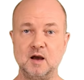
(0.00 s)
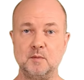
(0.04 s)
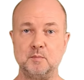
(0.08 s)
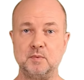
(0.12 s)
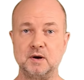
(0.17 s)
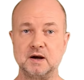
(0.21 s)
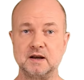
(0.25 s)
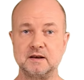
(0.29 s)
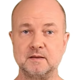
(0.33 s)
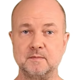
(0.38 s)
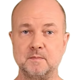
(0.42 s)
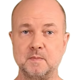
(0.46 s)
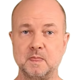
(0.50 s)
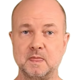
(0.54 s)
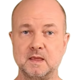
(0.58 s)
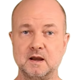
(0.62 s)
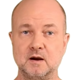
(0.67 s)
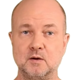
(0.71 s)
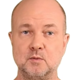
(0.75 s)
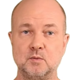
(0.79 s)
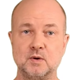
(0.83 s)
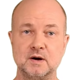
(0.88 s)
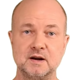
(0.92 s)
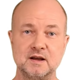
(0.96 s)
But
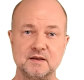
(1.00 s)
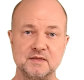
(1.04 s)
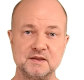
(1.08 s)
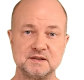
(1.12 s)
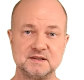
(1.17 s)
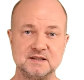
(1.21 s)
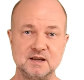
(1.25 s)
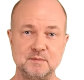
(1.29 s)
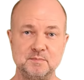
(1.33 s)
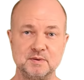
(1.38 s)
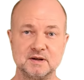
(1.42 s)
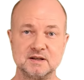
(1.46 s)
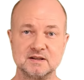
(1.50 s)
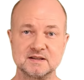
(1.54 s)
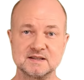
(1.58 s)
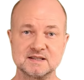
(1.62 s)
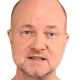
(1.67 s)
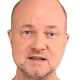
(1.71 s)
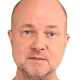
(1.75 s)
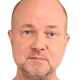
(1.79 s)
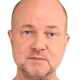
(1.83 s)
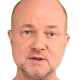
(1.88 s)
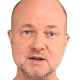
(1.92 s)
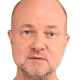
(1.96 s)
what are the typical
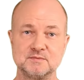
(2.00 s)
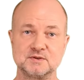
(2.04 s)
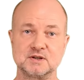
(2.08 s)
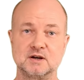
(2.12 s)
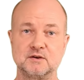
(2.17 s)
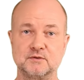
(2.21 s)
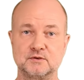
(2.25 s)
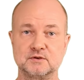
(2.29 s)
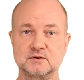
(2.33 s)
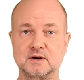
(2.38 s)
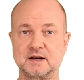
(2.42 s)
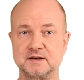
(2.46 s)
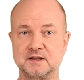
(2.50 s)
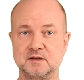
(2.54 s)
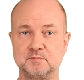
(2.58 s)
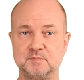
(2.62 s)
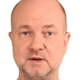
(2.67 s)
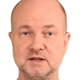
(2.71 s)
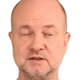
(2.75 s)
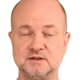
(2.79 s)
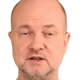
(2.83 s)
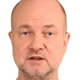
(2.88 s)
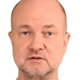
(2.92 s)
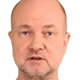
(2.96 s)
symptoms of chronic
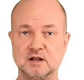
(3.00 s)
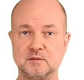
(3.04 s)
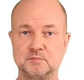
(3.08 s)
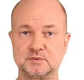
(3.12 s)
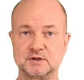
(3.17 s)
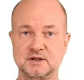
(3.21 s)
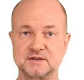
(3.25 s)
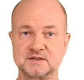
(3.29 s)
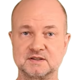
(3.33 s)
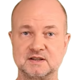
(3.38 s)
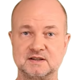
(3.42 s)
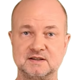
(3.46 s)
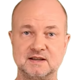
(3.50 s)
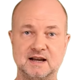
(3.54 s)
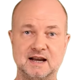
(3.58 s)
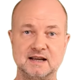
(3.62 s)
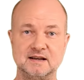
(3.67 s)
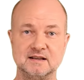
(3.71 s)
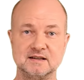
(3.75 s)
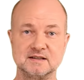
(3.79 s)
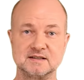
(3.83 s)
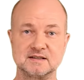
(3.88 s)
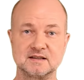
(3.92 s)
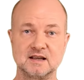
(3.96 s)
bacterial
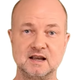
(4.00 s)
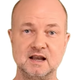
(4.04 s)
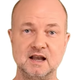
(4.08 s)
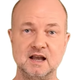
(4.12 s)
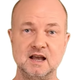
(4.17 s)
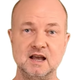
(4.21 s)
prostatitis?